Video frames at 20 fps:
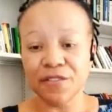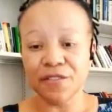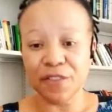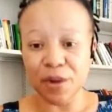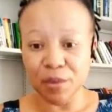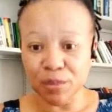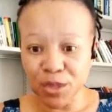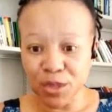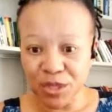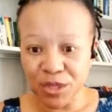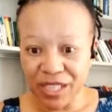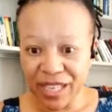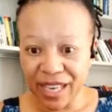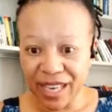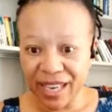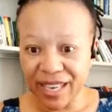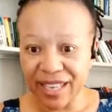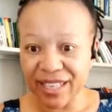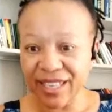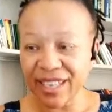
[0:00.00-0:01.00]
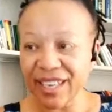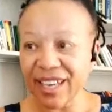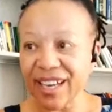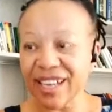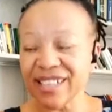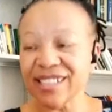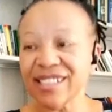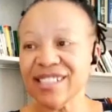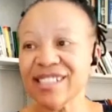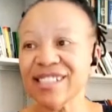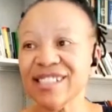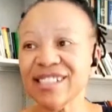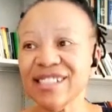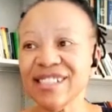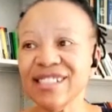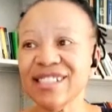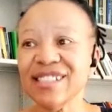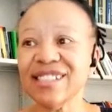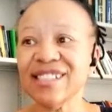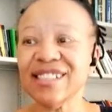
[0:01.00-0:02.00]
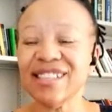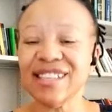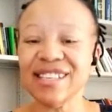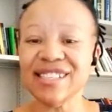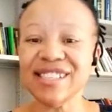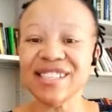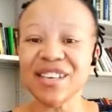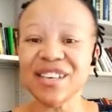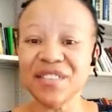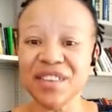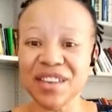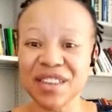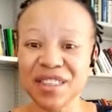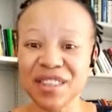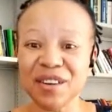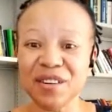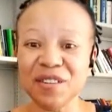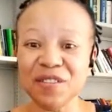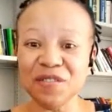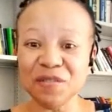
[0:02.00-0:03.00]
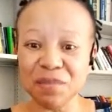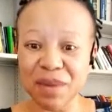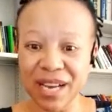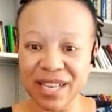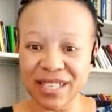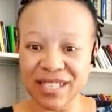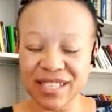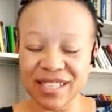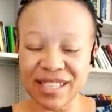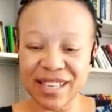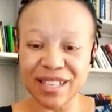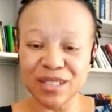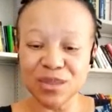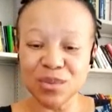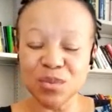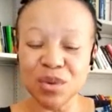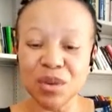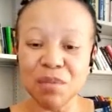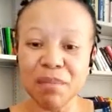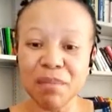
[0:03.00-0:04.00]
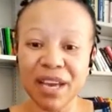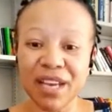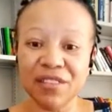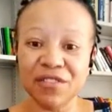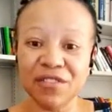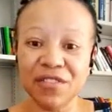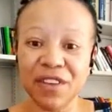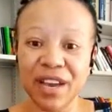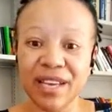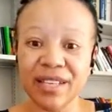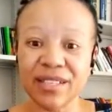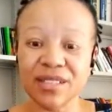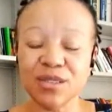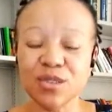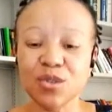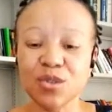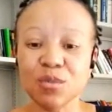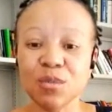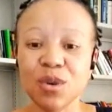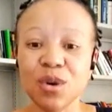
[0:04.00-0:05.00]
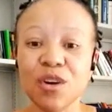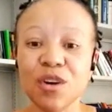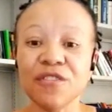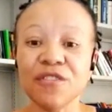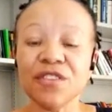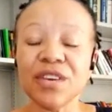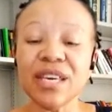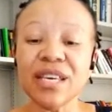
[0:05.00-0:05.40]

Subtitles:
from today until the 7th of March that we might find to be of